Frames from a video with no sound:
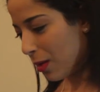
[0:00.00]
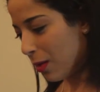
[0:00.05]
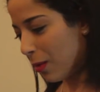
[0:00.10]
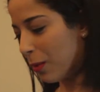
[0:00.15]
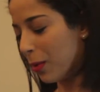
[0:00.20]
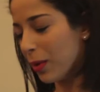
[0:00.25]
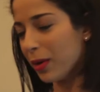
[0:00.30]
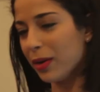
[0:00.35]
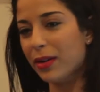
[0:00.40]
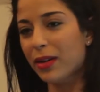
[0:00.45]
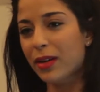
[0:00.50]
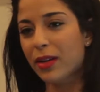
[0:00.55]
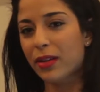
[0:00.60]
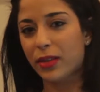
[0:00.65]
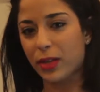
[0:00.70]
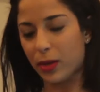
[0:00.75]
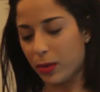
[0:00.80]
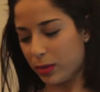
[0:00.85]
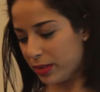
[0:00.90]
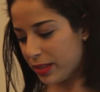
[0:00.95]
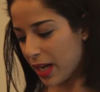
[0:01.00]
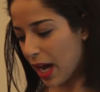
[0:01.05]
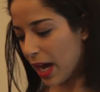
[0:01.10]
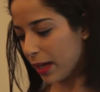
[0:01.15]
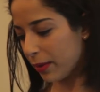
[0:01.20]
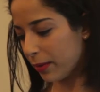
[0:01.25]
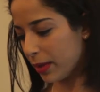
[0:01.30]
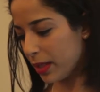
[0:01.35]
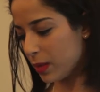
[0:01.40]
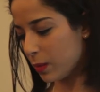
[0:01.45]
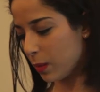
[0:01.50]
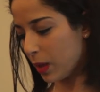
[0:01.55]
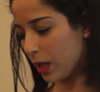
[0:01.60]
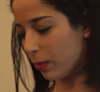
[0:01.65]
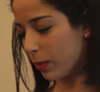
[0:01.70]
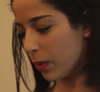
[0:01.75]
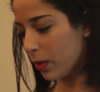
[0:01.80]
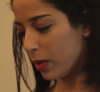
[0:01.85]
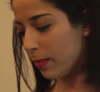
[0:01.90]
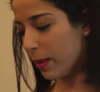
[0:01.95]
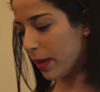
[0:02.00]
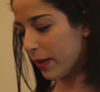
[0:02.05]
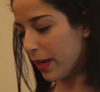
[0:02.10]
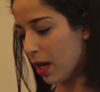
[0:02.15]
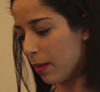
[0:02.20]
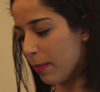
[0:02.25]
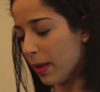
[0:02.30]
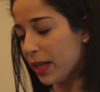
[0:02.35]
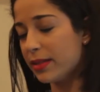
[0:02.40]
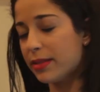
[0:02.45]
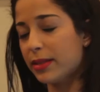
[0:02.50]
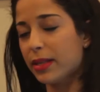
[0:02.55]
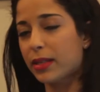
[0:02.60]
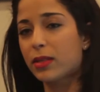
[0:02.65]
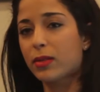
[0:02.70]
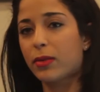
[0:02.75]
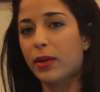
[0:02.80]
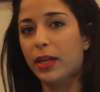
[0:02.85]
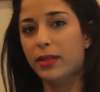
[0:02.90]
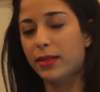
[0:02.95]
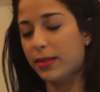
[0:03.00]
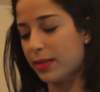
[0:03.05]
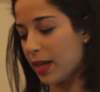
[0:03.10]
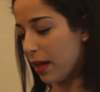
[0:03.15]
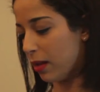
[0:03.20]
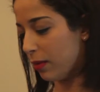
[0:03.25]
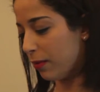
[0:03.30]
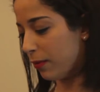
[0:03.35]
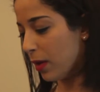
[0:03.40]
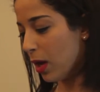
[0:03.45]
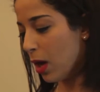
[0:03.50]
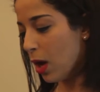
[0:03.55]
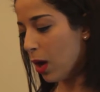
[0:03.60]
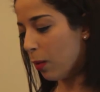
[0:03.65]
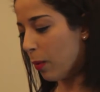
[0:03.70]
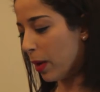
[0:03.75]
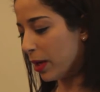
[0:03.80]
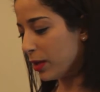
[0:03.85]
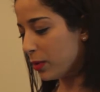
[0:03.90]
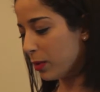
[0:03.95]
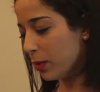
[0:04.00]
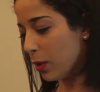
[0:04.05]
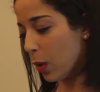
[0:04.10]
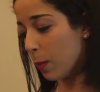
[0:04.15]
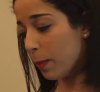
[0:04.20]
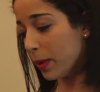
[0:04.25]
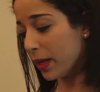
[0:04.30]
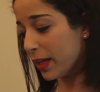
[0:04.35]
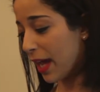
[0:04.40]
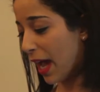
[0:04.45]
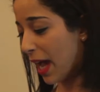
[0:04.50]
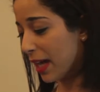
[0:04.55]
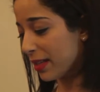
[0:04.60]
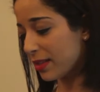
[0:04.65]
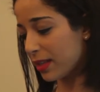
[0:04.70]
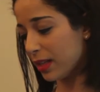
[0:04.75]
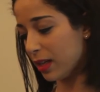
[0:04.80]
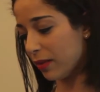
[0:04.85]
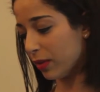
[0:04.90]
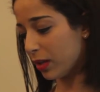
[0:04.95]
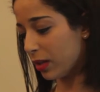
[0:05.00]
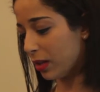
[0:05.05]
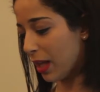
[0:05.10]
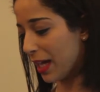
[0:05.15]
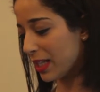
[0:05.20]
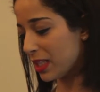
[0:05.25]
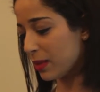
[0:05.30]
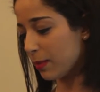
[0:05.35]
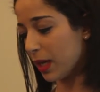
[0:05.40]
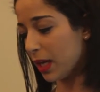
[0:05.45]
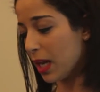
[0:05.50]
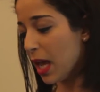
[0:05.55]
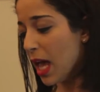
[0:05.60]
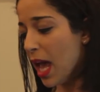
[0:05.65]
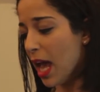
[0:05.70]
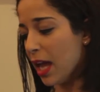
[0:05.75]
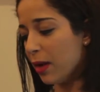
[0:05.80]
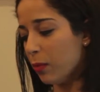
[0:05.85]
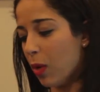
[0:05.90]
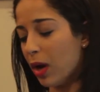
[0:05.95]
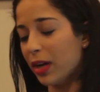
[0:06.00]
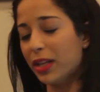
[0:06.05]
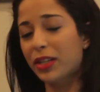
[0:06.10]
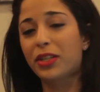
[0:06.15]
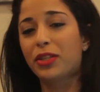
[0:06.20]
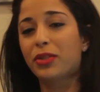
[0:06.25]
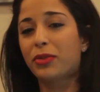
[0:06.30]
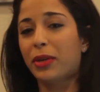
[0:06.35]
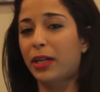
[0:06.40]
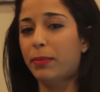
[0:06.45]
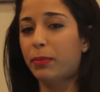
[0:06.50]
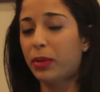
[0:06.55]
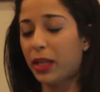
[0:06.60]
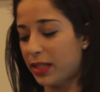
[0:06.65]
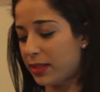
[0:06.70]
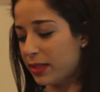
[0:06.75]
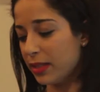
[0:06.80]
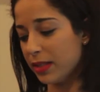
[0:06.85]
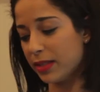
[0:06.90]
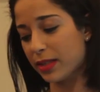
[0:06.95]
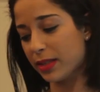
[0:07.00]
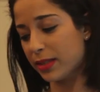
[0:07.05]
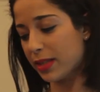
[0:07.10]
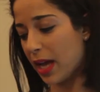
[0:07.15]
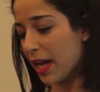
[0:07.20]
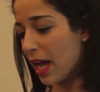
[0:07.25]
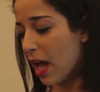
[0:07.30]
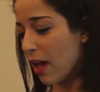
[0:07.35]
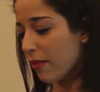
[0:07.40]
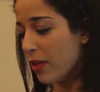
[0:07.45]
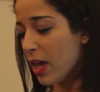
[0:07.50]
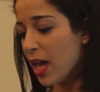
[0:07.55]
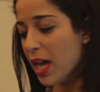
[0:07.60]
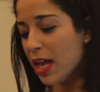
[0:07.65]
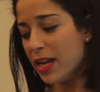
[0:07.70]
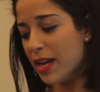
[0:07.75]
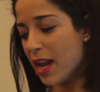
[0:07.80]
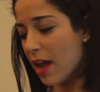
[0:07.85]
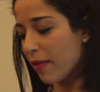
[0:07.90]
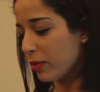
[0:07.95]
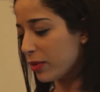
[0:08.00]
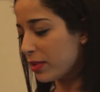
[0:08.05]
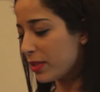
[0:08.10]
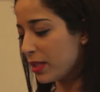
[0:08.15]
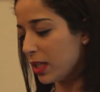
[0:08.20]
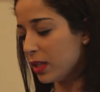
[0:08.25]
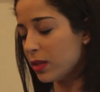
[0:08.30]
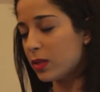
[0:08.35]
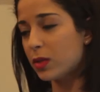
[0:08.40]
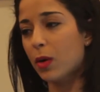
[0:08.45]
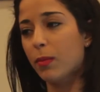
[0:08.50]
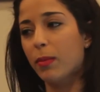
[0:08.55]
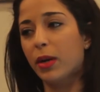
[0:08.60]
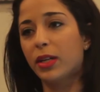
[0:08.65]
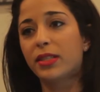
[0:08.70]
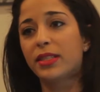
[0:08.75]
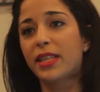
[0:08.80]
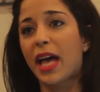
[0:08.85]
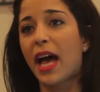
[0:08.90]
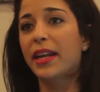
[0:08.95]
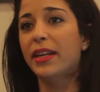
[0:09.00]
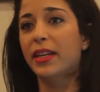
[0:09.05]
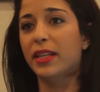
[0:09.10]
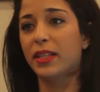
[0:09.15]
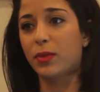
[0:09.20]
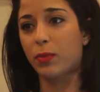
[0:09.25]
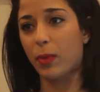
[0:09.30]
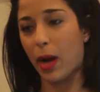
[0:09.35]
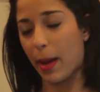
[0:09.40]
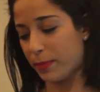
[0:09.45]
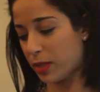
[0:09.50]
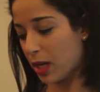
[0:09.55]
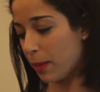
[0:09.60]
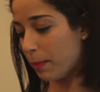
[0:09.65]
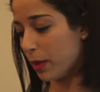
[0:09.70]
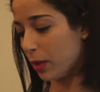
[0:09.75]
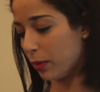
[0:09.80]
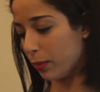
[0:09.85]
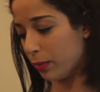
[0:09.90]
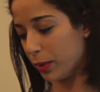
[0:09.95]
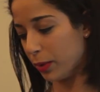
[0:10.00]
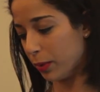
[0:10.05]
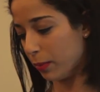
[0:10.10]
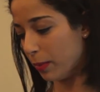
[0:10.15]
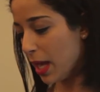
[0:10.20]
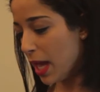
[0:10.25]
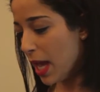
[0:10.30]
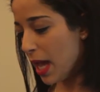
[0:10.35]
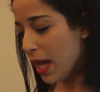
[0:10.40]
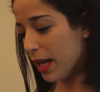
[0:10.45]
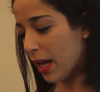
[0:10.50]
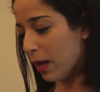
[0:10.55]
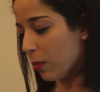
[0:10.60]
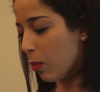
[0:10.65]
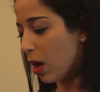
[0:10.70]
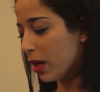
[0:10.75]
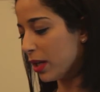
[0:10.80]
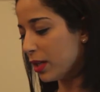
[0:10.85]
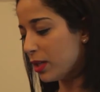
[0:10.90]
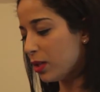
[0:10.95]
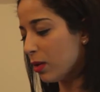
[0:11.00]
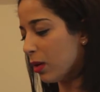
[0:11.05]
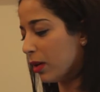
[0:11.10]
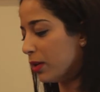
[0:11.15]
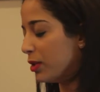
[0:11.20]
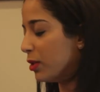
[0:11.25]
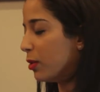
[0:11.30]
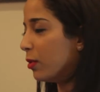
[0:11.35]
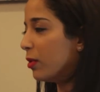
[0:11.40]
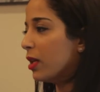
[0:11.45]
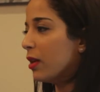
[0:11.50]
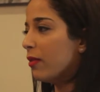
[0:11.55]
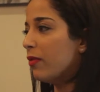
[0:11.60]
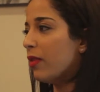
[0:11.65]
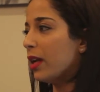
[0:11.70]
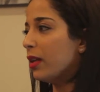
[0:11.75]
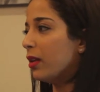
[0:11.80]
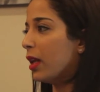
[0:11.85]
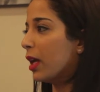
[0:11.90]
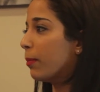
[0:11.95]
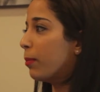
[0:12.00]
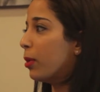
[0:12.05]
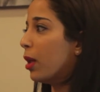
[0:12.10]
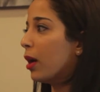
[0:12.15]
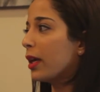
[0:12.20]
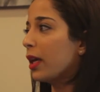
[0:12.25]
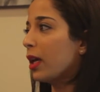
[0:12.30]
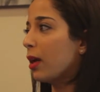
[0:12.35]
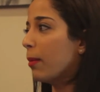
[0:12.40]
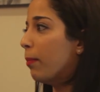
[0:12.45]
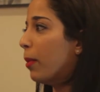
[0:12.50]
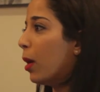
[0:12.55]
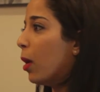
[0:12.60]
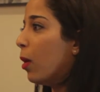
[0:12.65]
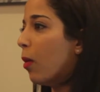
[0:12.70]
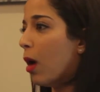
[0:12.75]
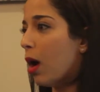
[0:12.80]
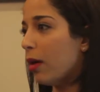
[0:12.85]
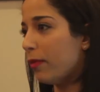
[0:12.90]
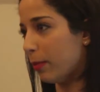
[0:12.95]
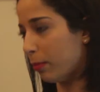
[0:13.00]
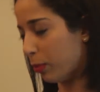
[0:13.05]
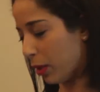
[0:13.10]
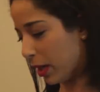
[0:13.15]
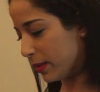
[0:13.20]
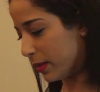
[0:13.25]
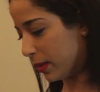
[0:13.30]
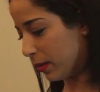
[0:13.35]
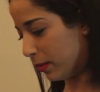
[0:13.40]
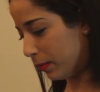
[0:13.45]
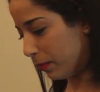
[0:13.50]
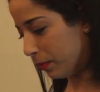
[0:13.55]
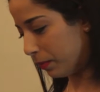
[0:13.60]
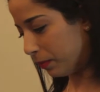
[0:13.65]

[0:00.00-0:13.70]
Or the old diaries when I wrote about how my sixth grade self went to an open casket of a classmate and wanted to trade places because I have never seen so much sadness wrapped up in a room, and I wanted to undo the event like plucking a bow off a present.